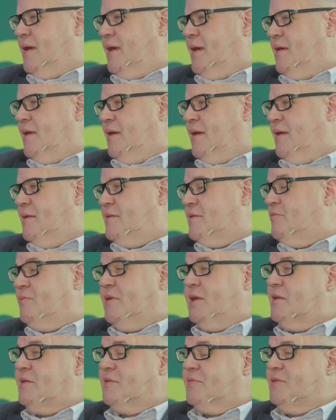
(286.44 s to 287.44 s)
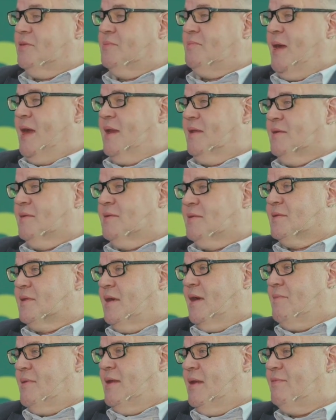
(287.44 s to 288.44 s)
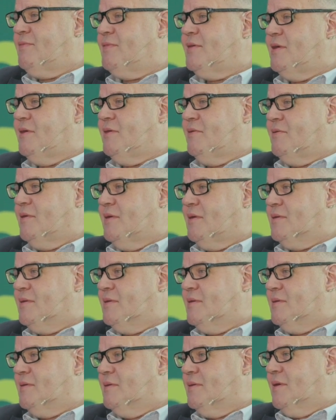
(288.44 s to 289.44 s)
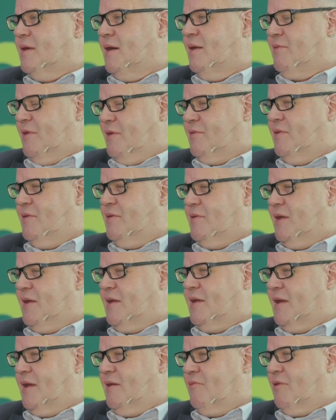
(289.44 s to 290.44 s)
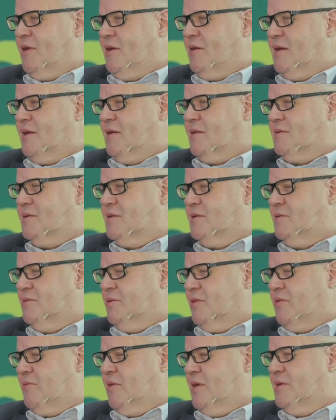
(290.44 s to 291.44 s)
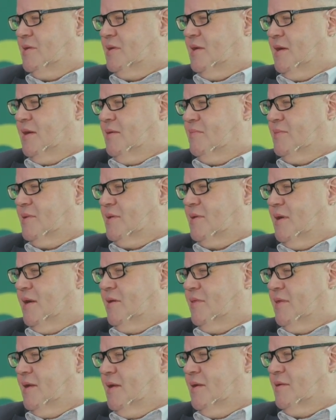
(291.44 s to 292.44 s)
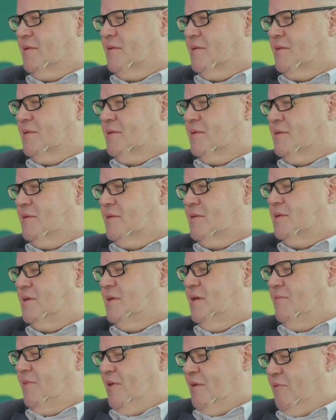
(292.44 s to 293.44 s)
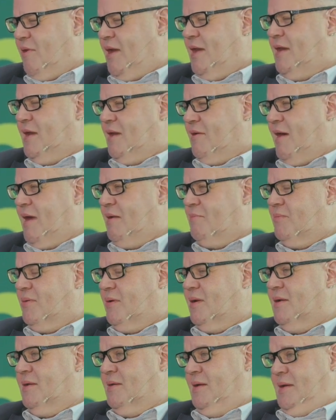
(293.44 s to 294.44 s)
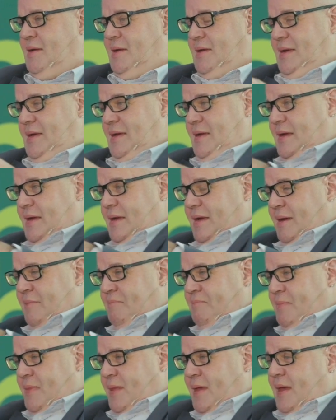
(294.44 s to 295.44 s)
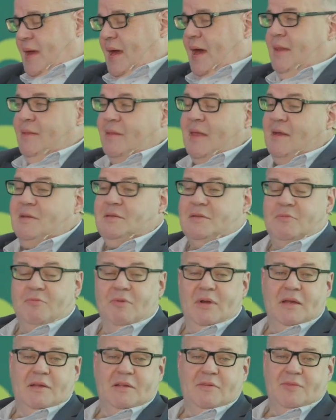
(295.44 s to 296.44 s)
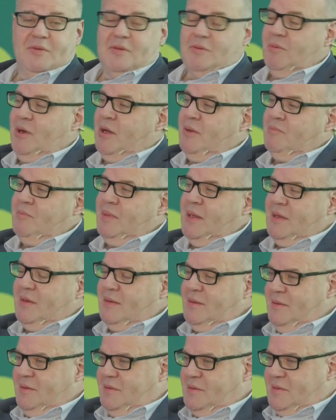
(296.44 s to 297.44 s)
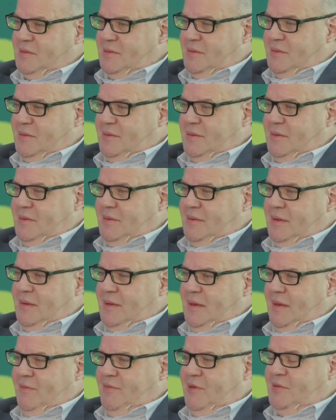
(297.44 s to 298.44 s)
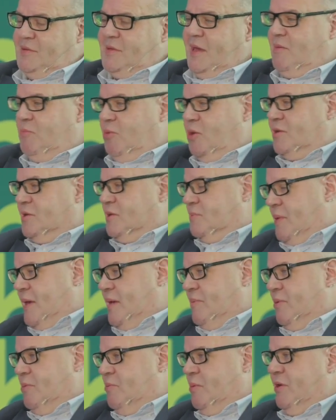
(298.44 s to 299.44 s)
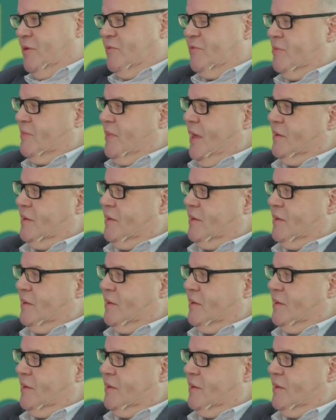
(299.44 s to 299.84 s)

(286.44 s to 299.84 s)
it's a really difficult balance. I mean, I've interviewed J.K. Rowling 2 or 3 times, I think TV, radio, and print. And that's a really difficult one, because if you say, what do people want from